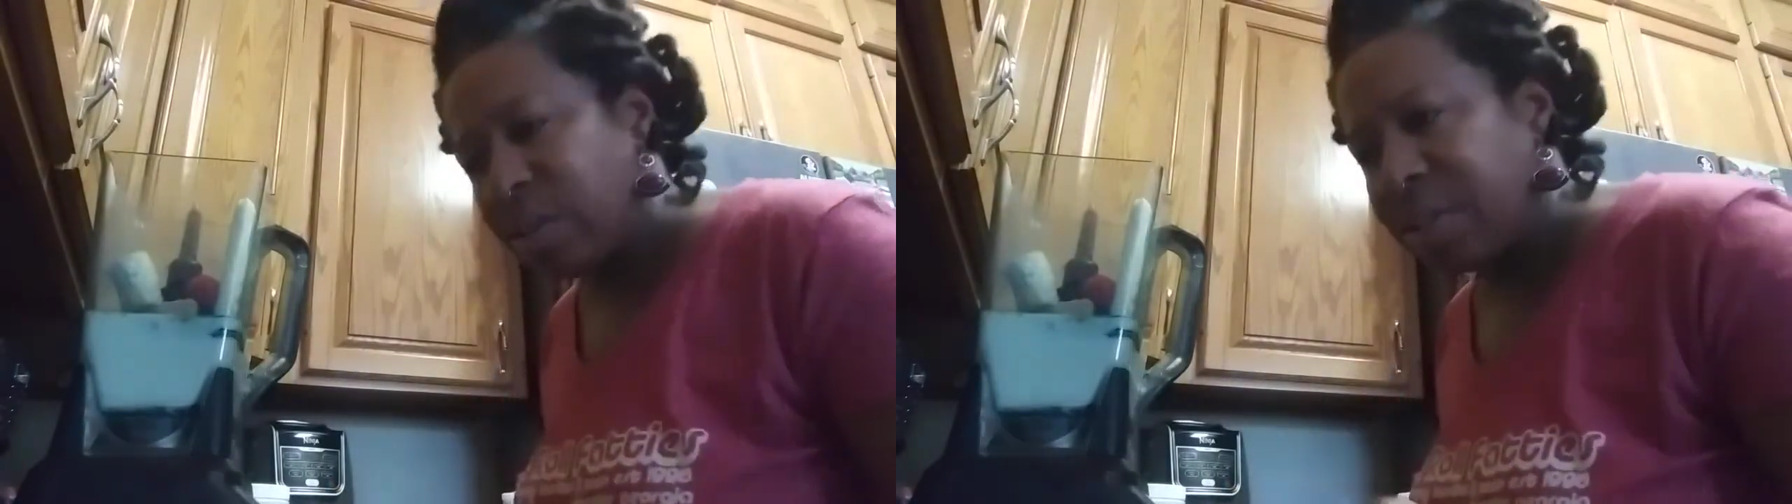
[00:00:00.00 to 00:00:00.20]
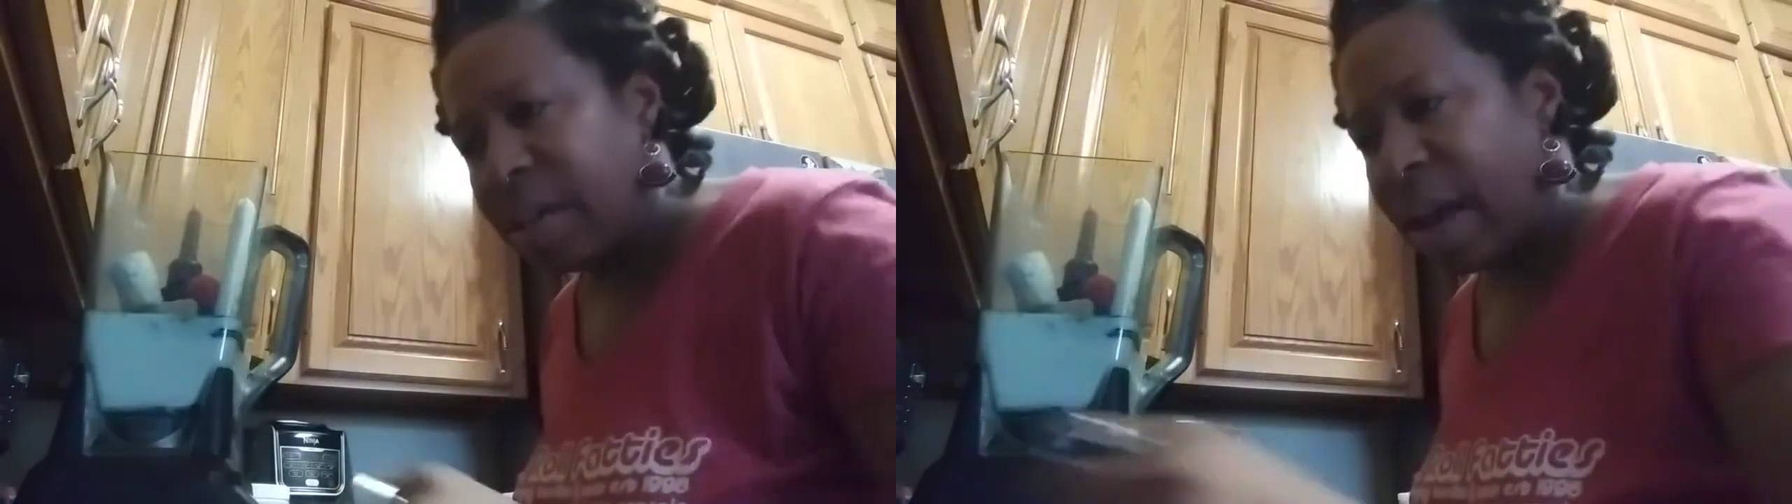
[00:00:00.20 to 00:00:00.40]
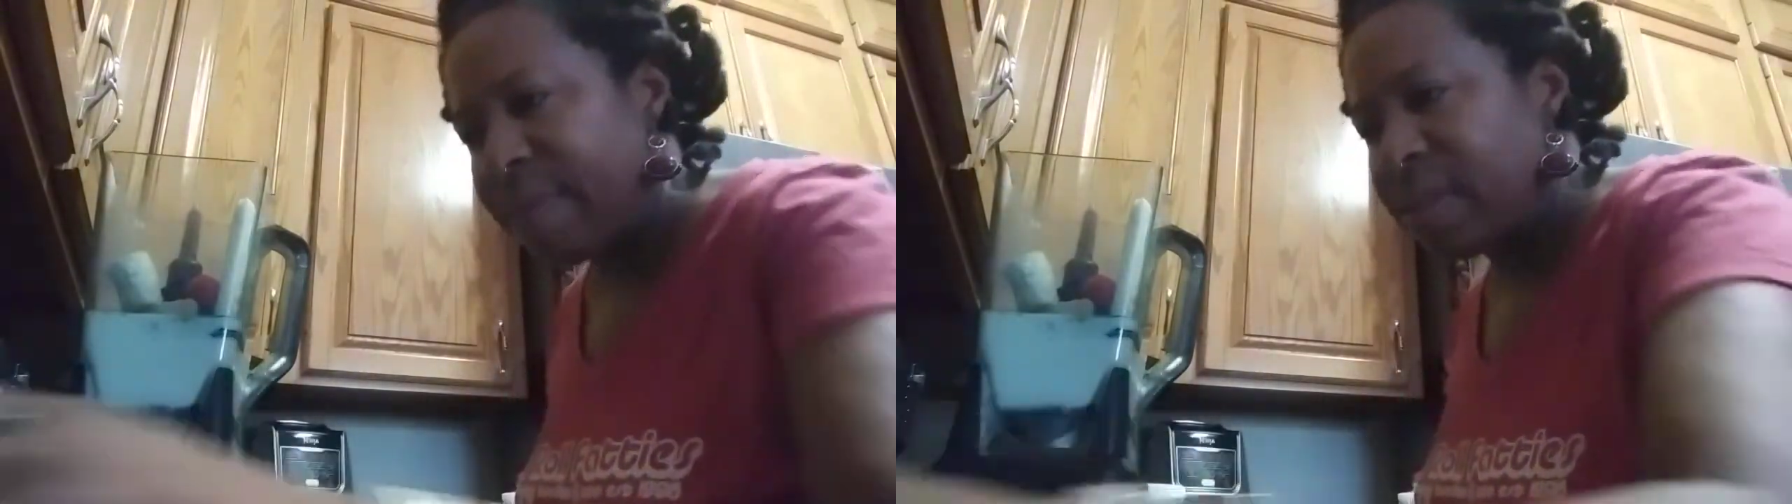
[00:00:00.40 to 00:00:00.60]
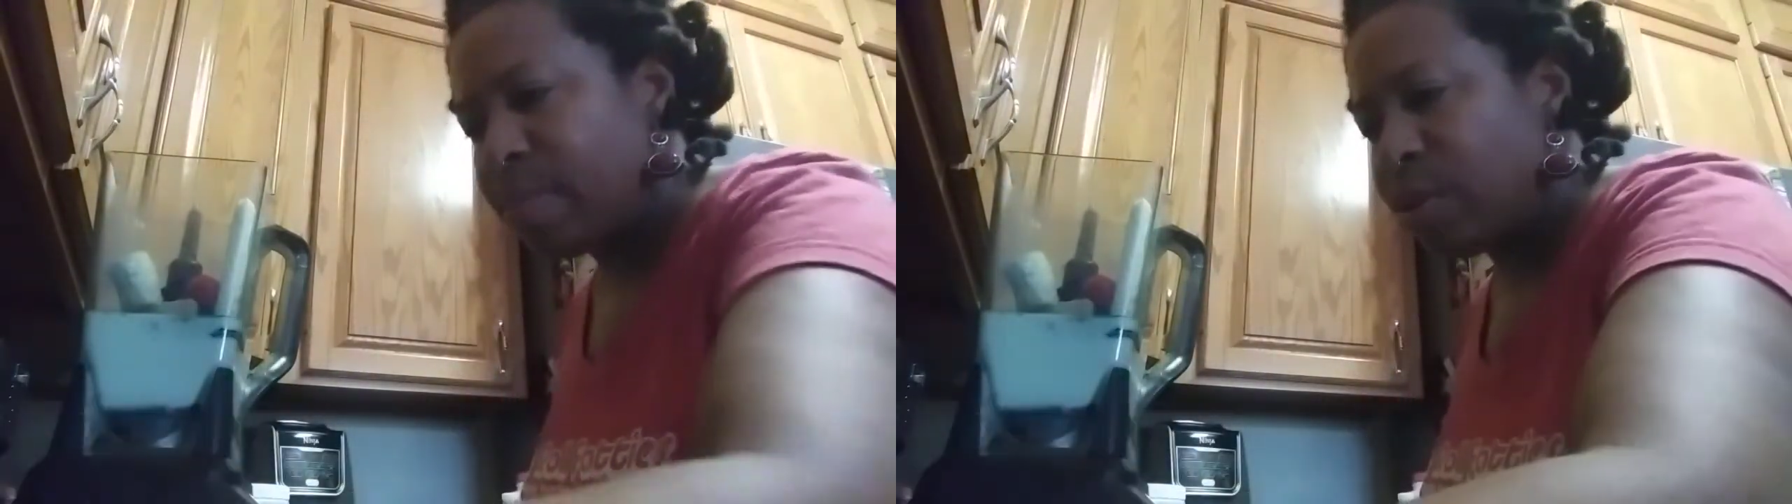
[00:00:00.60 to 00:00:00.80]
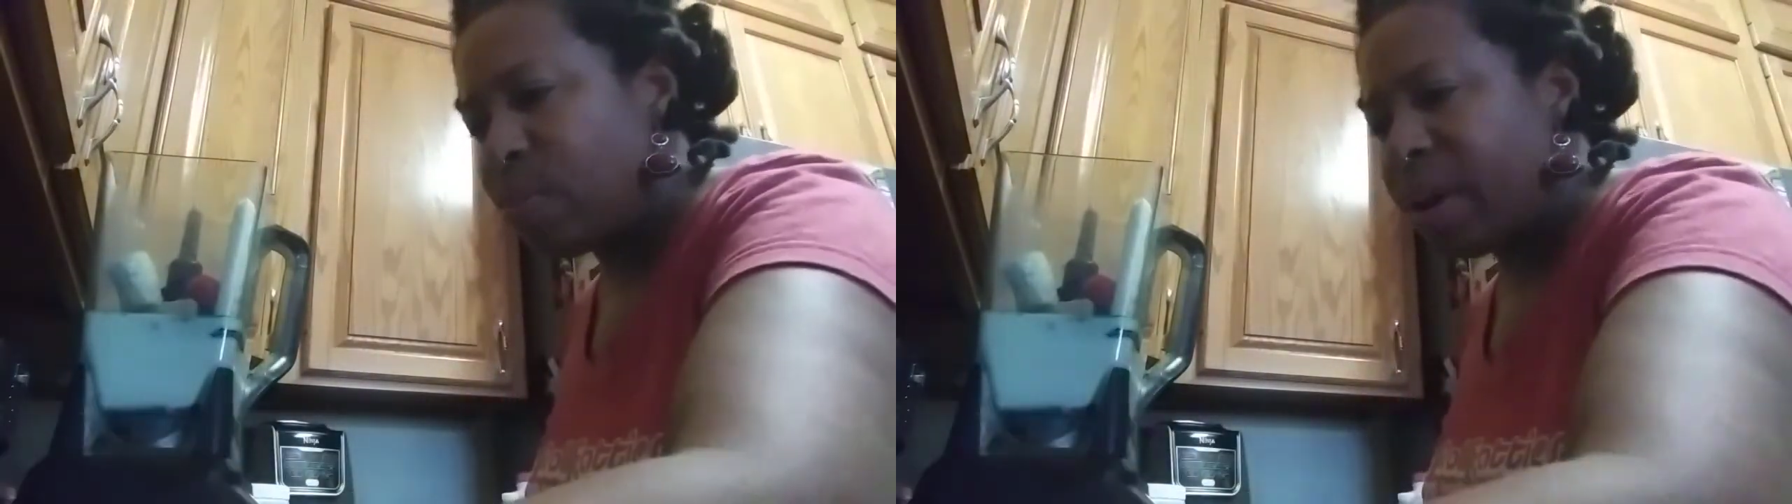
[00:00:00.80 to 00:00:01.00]
usually I have
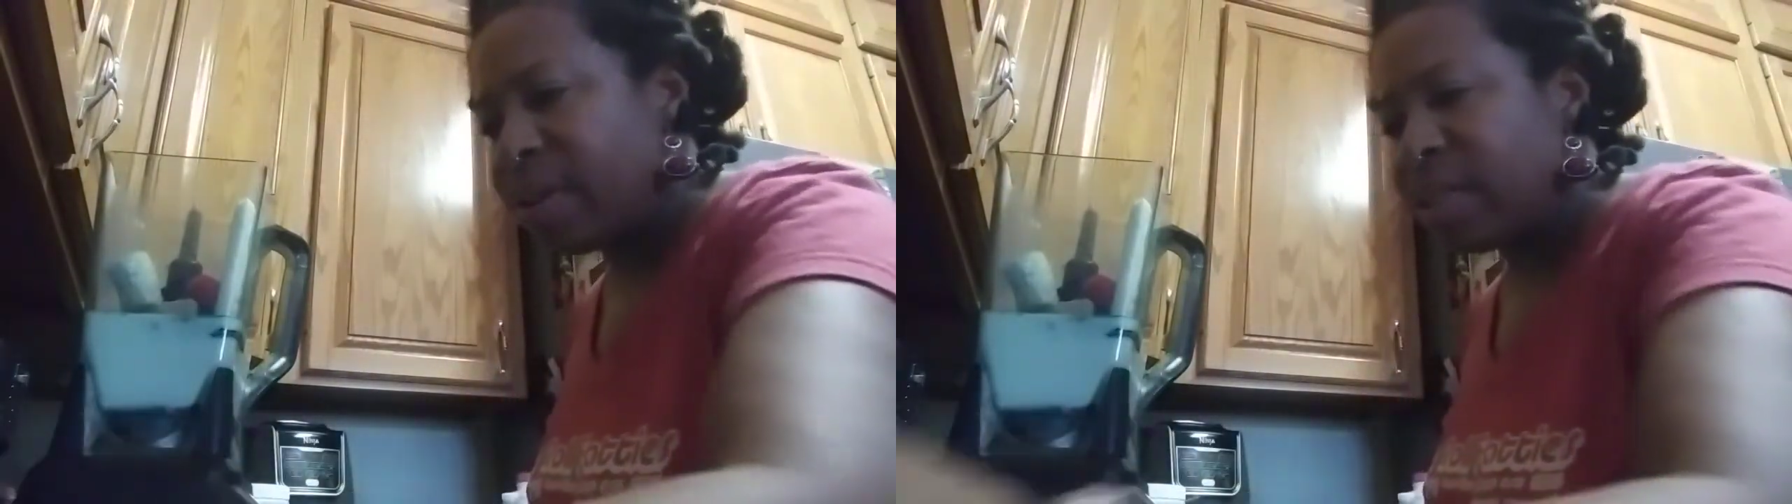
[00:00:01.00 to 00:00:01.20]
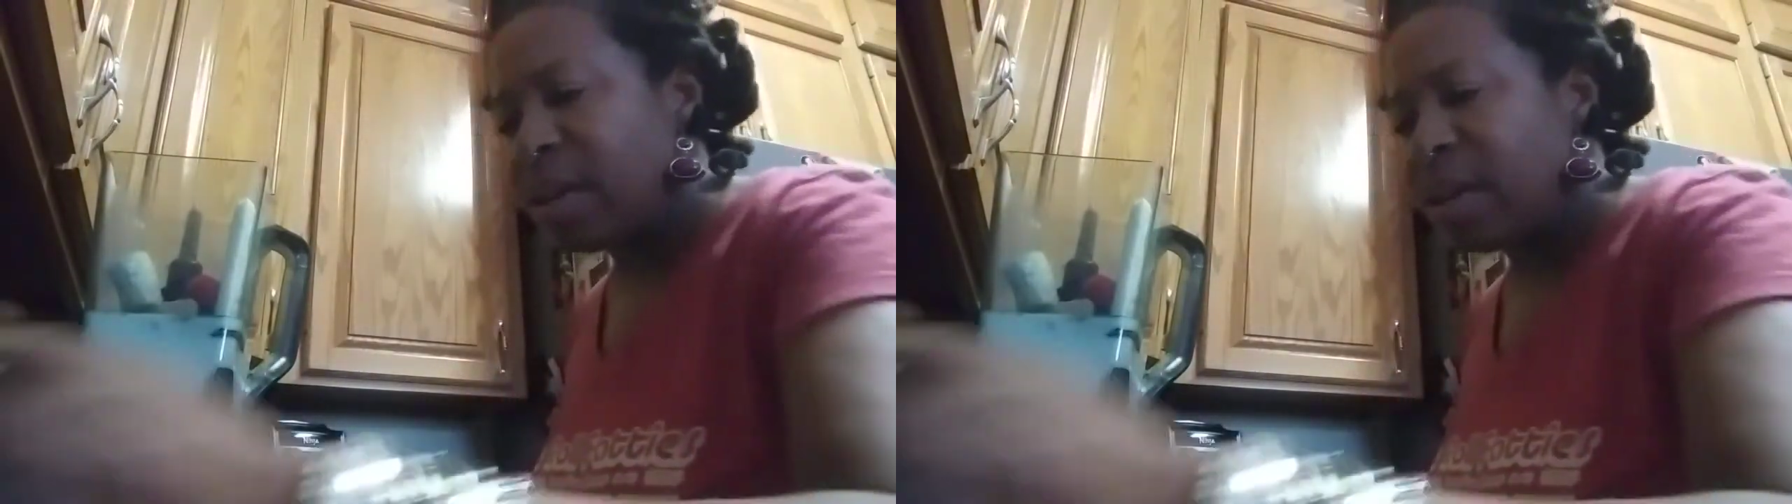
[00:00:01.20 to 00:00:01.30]
some blueberries,